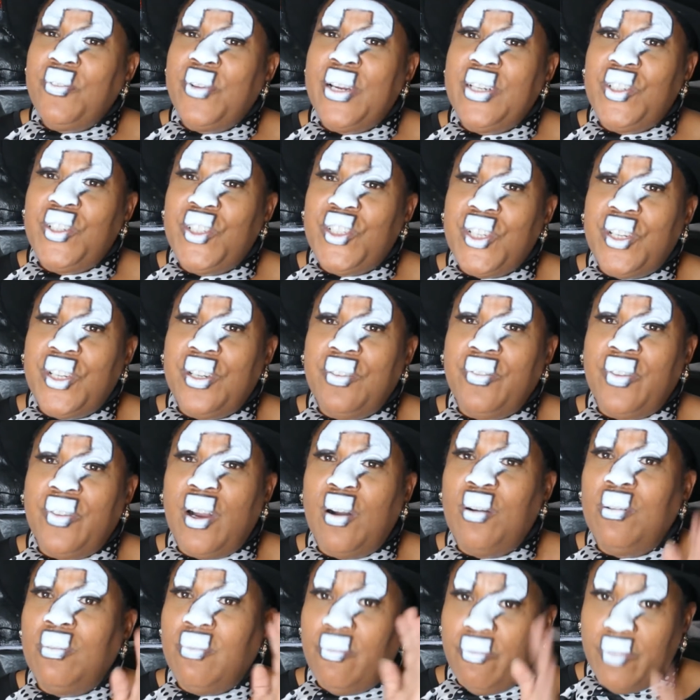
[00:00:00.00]
registered to
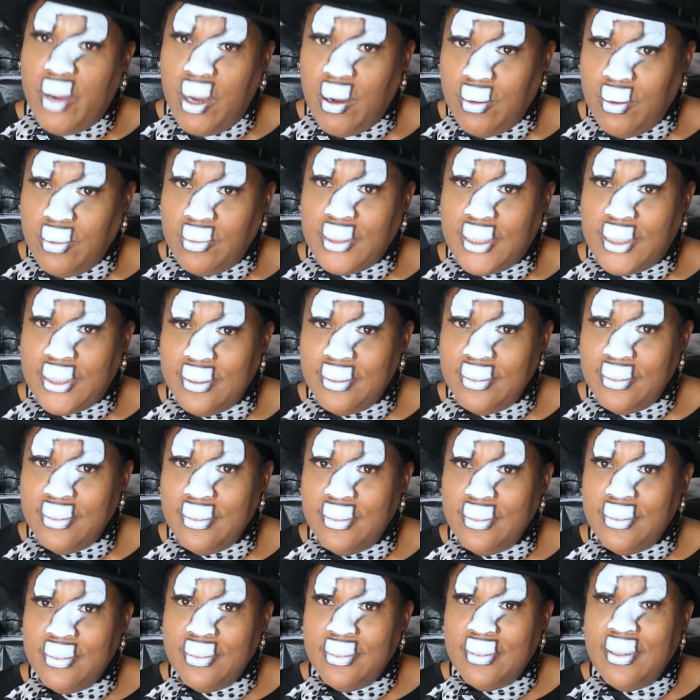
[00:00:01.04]
vote, vote.
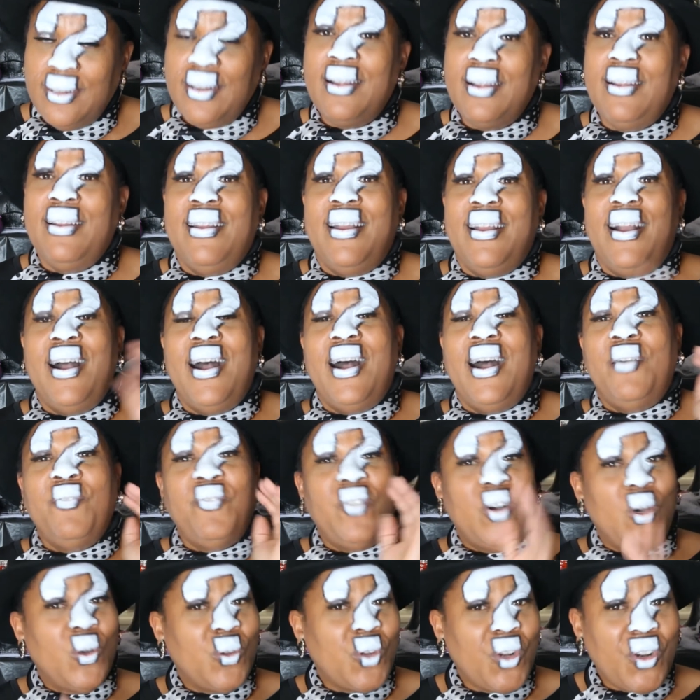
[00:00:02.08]

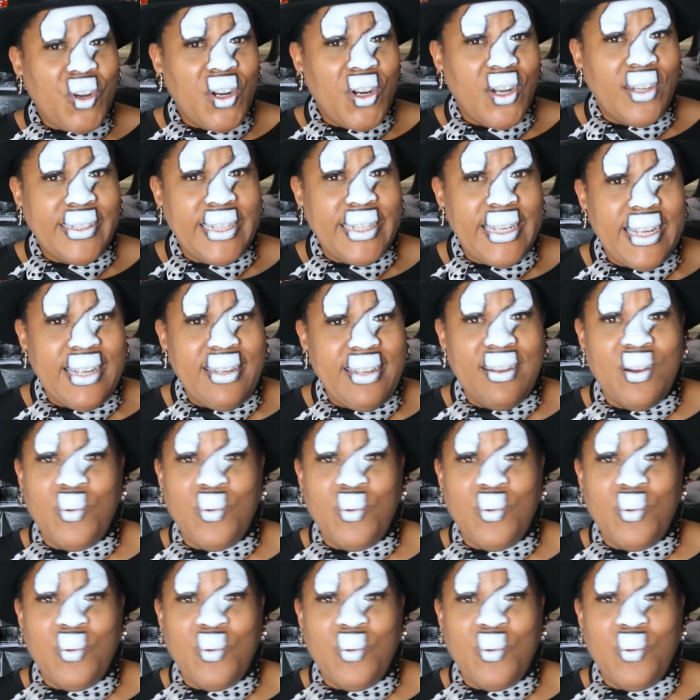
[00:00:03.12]
Vote early,